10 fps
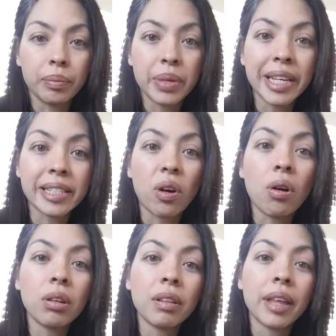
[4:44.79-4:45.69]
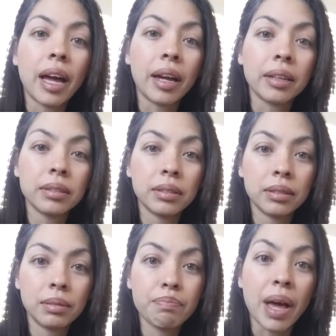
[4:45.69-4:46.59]
Because all of that
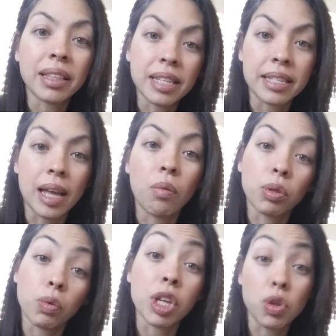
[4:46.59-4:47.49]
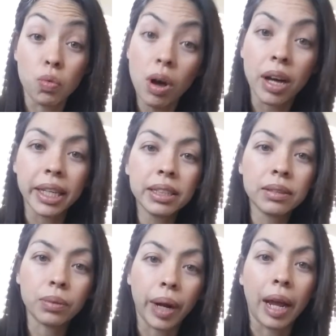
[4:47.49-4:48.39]
balances out with what you want,
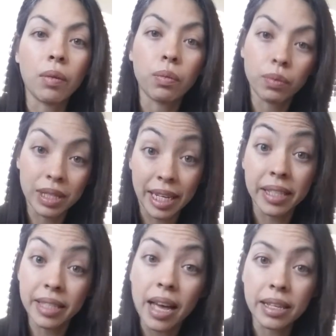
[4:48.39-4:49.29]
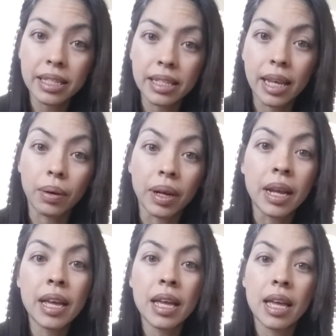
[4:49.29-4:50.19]
right? Success and
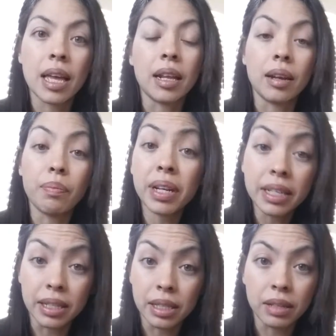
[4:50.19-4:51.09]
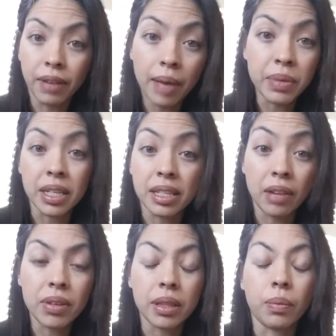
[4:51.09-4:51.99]
abundance of happiness and
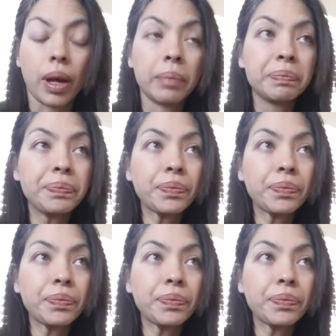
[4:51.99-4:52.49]
everything, right?